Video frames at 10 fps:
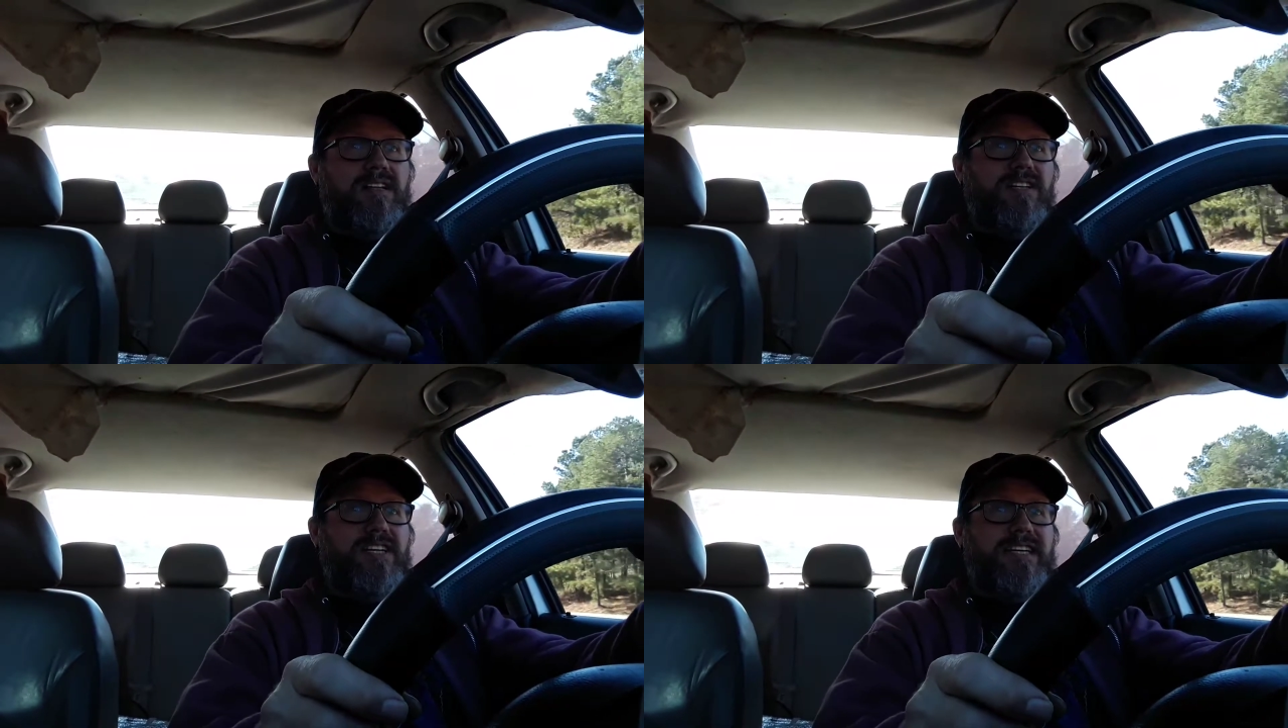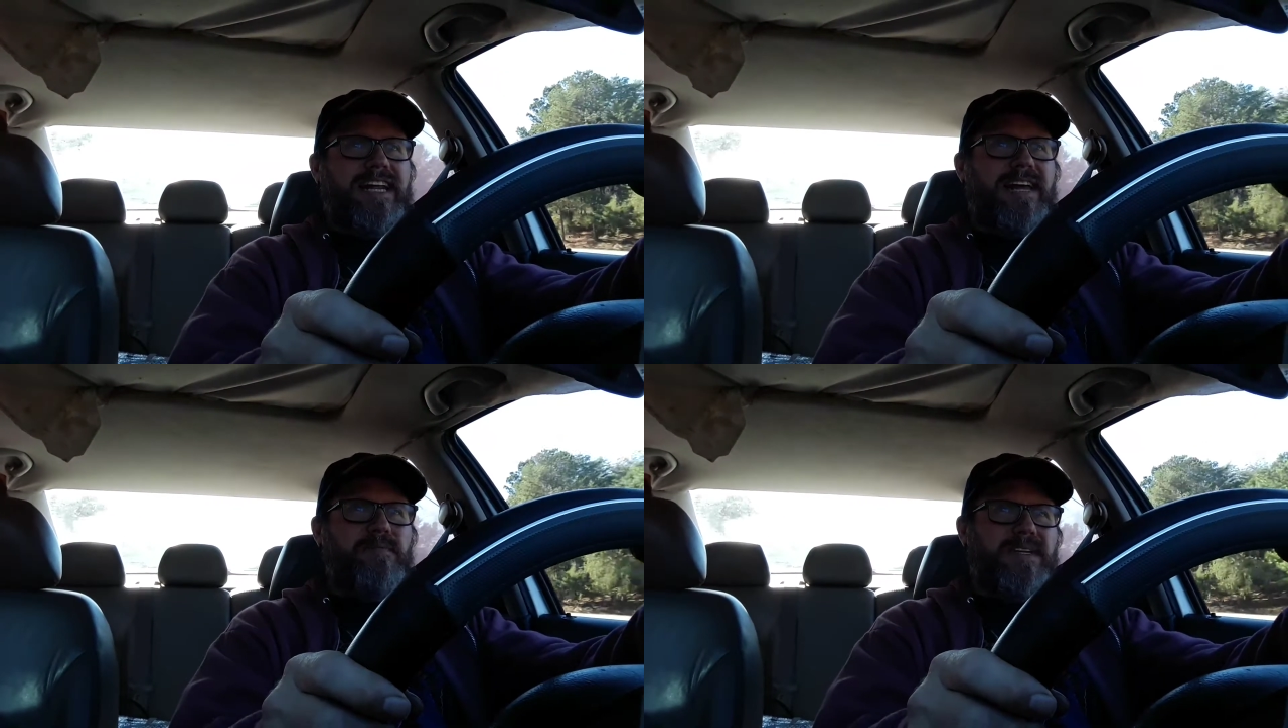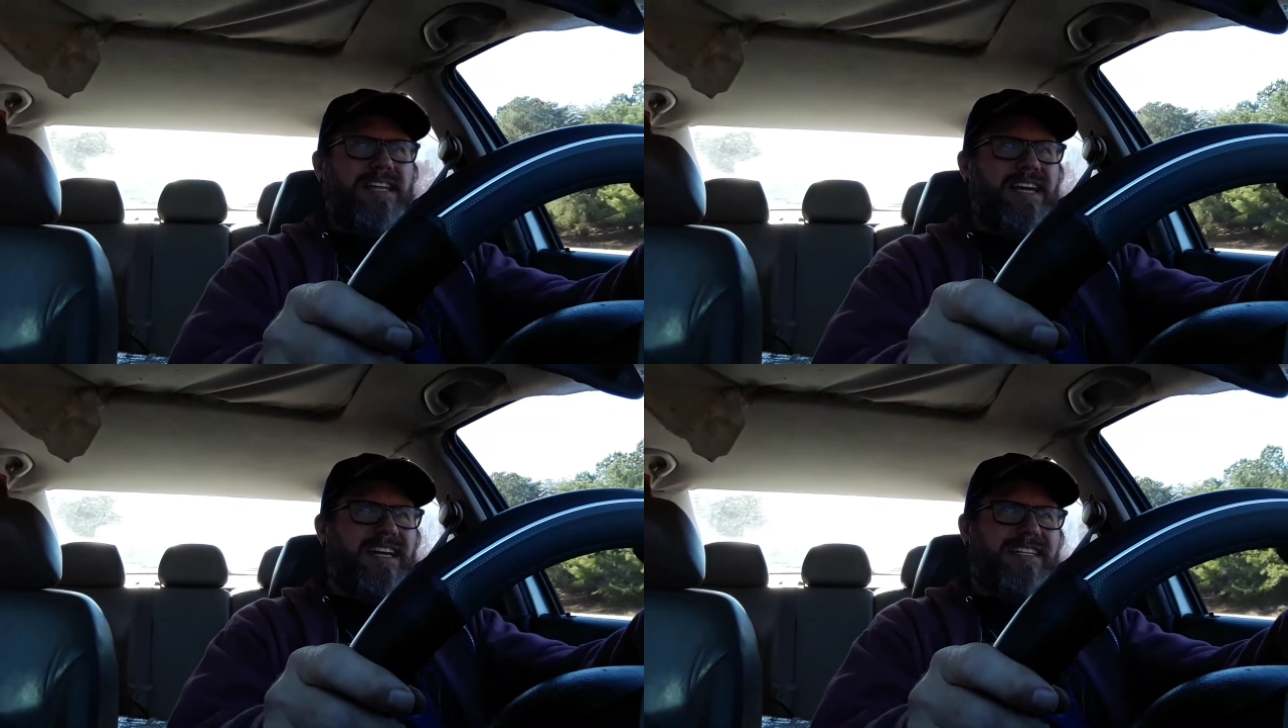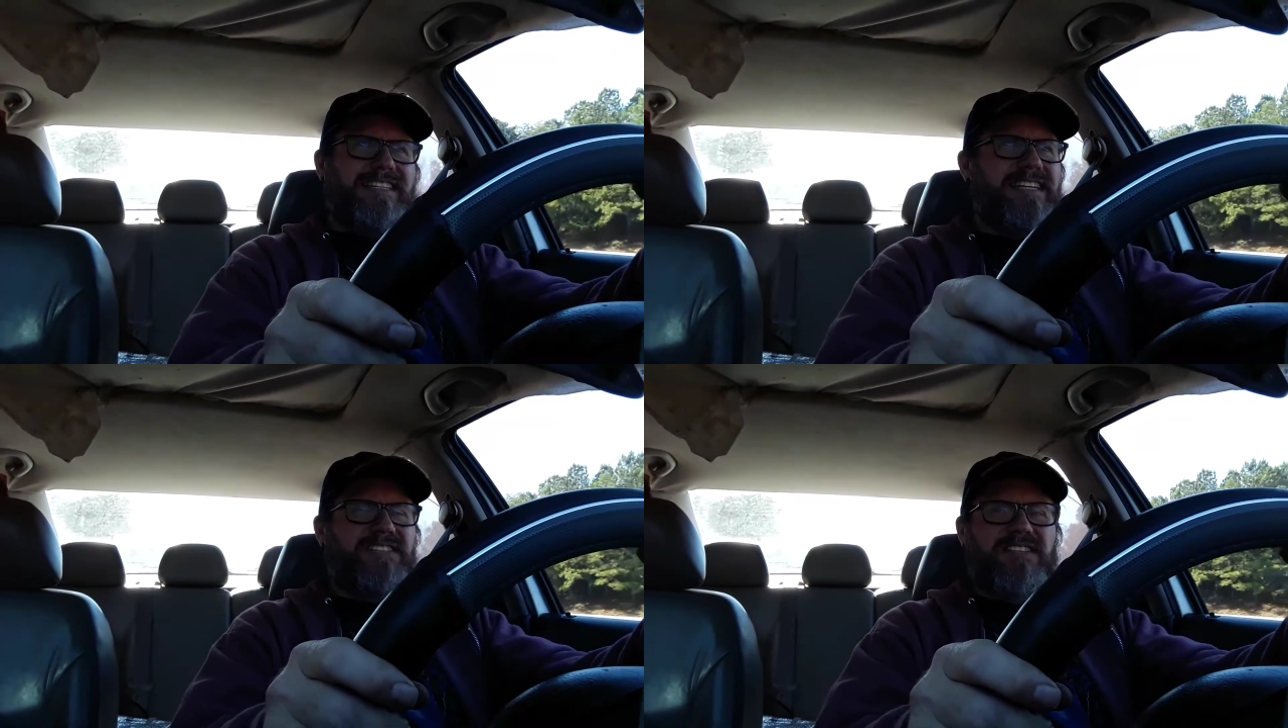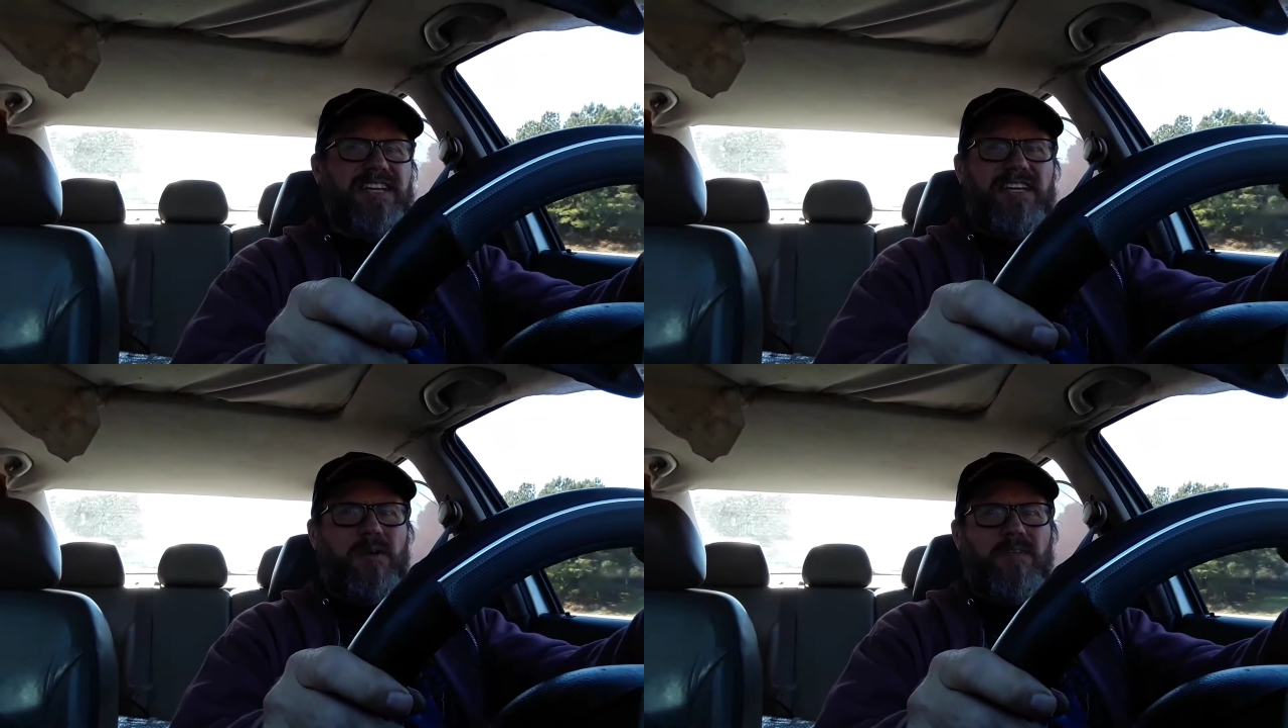looking at it, but uh, didn't see
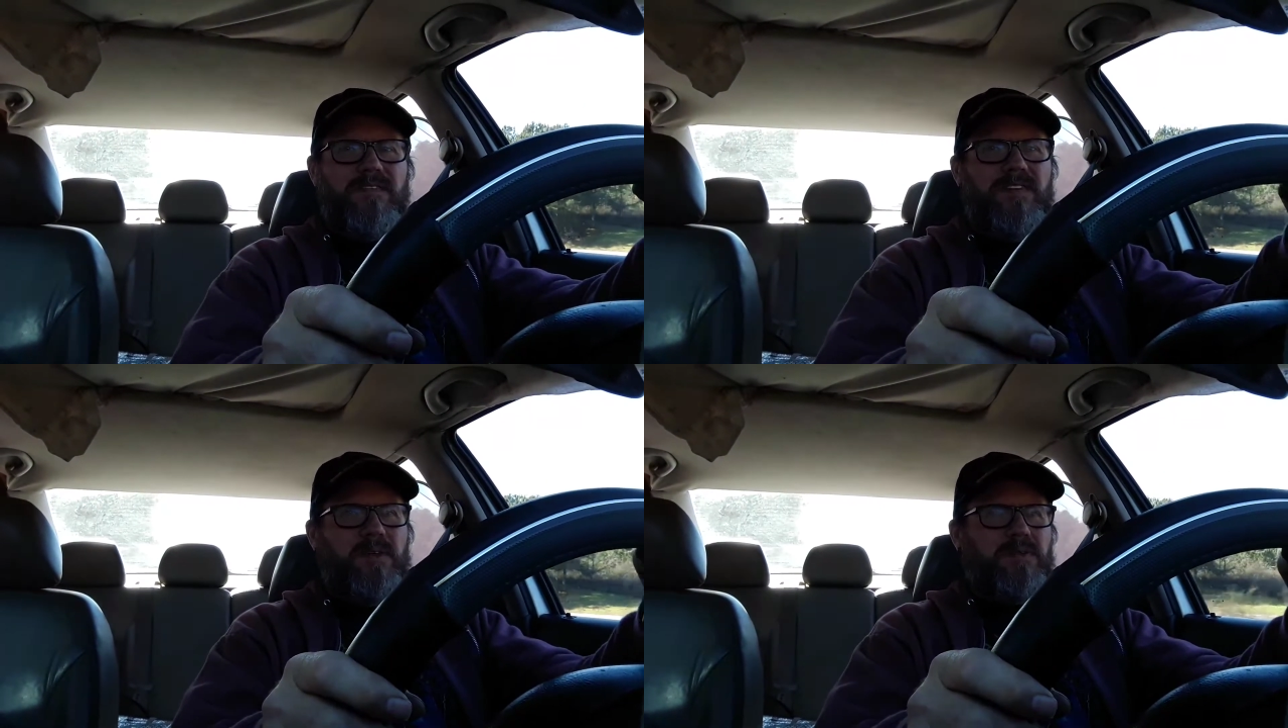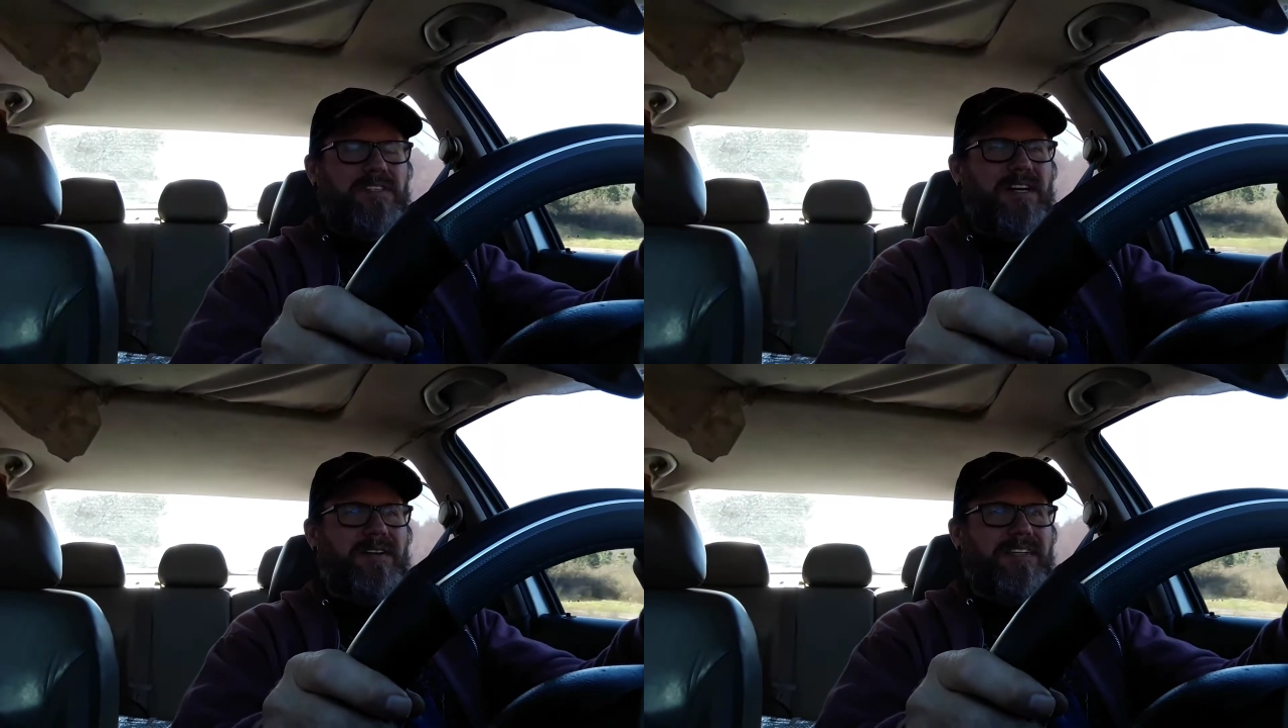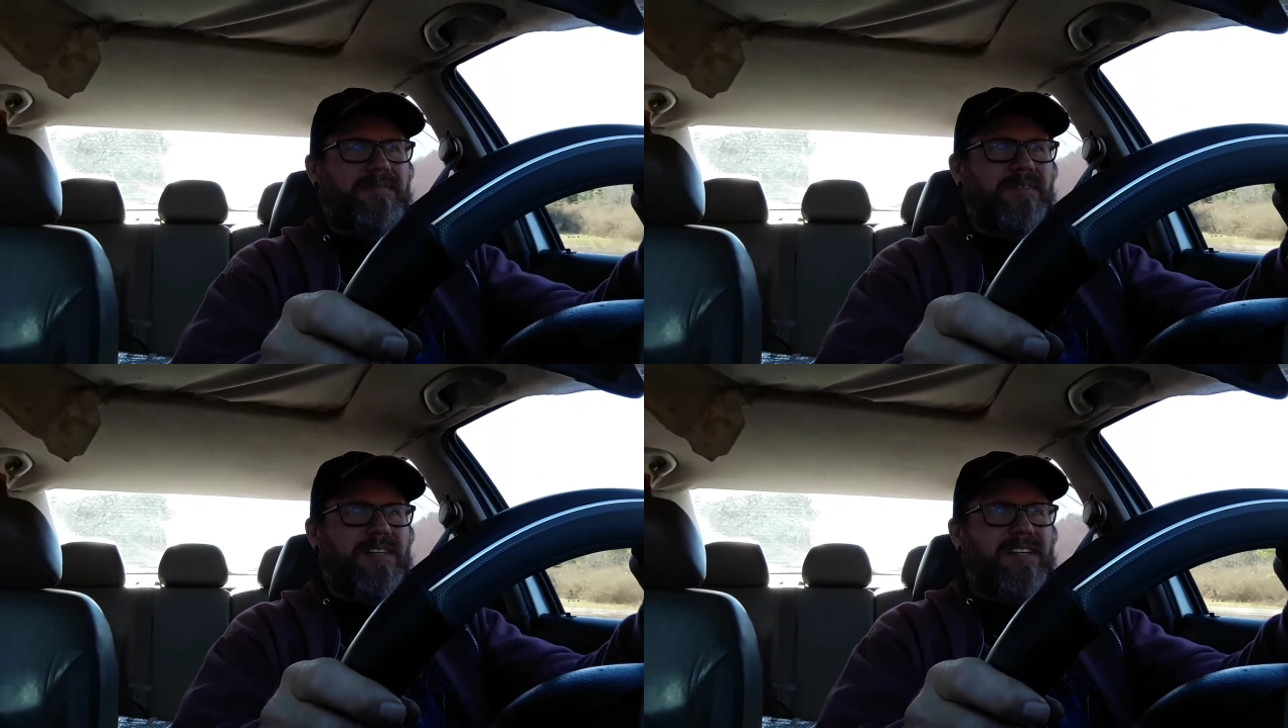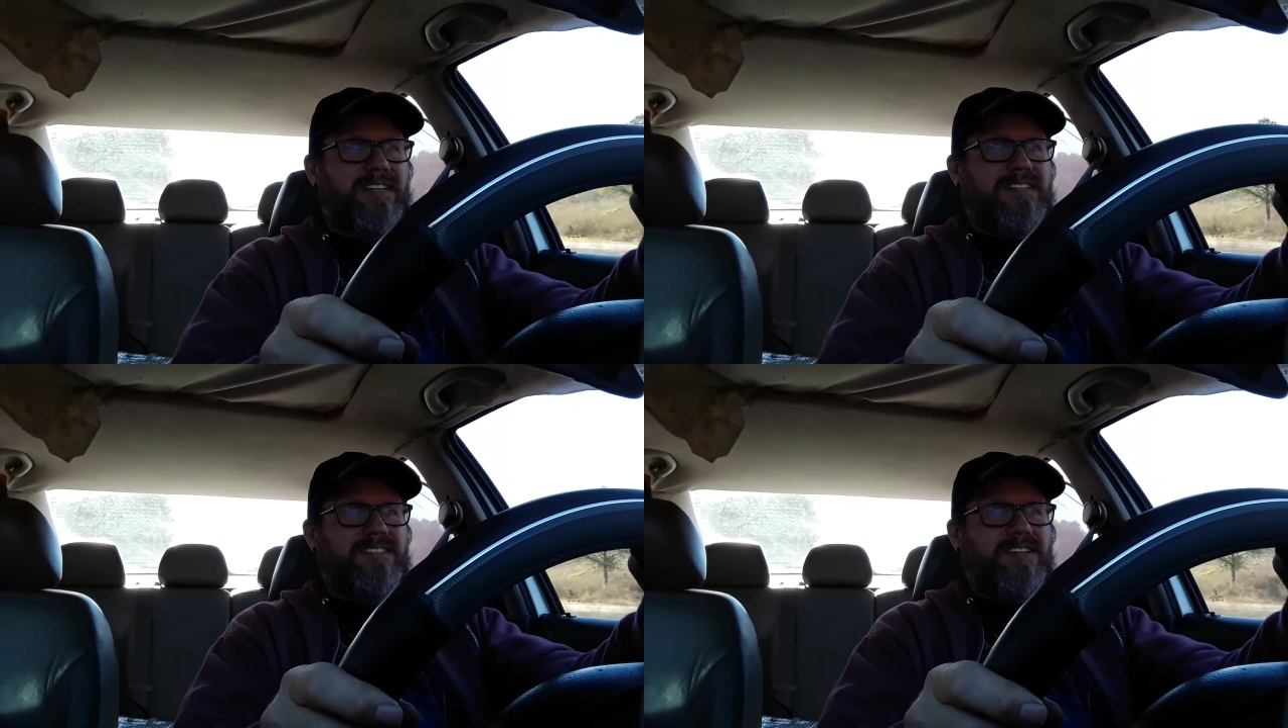no reviews on it.